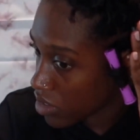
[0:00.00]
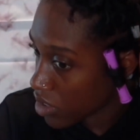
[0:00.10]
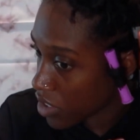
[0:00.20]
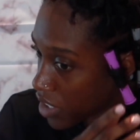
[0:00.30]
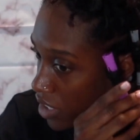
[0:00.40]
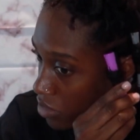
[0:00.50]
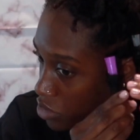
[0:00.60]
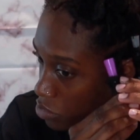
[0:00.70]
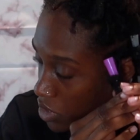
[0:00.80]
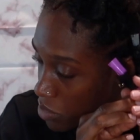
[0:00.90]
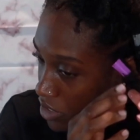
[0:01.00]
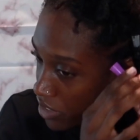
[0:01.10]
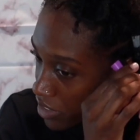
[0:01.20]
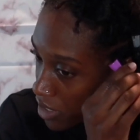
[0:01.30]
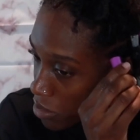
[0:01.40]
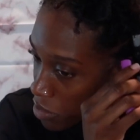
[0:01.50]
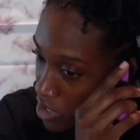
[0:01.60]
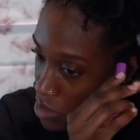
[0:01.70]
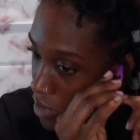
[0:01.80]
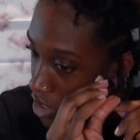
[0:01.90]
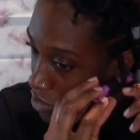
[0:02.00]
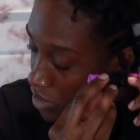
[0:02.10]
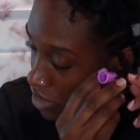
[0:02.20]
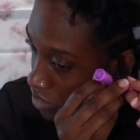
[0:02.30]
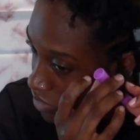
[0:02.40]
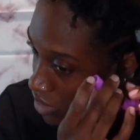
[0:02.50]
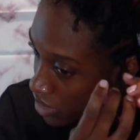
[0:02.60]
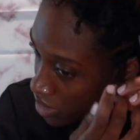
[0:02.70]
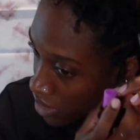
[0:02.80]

Oh yeah, that one's much better. I'm gonna put a smaller one in the front.